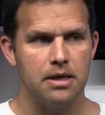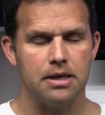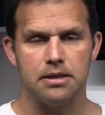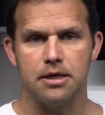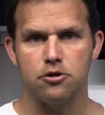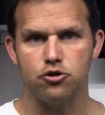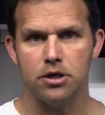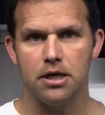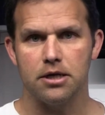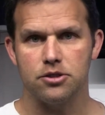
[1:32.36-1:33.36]
illegal
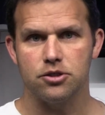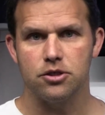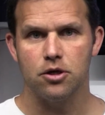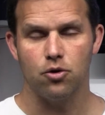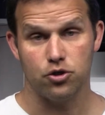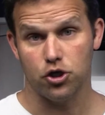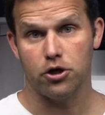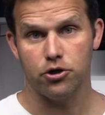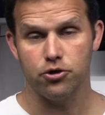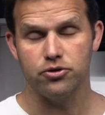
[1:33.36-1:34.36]
drugs or
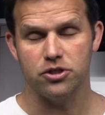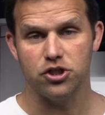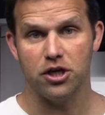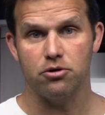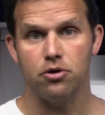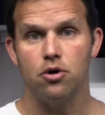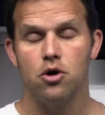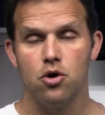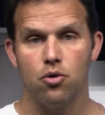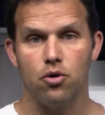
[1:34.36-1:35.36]
drug use in general,
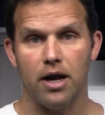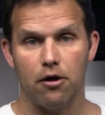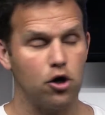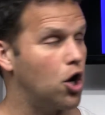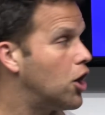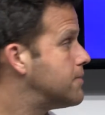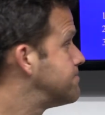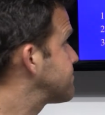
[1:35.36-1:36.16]
or alcohol.